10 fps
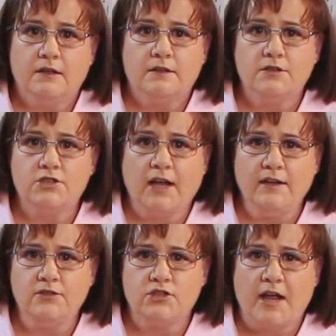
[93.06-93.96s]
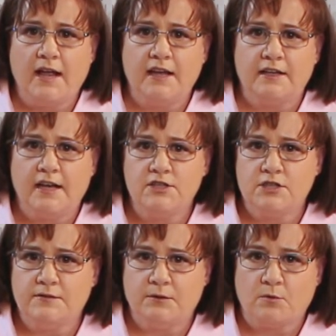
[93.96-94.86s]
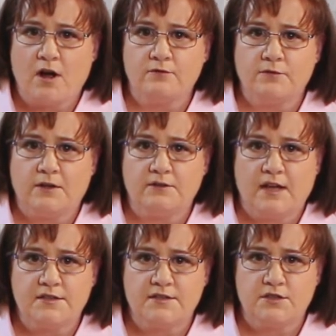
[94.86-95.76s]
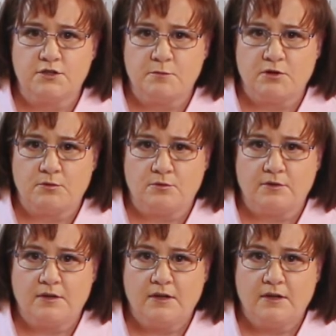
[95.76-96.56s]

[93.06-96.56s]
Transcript: The J&J and HDV Ront felt nice and smooth.